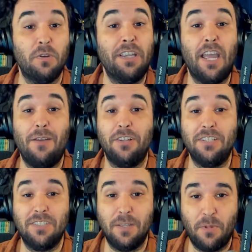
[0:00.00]
really
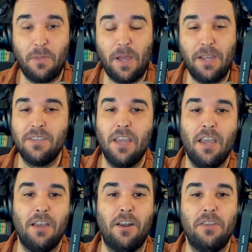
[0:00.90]
heavily sympathize,
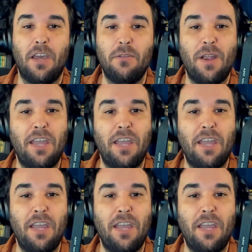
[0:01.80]
and on the other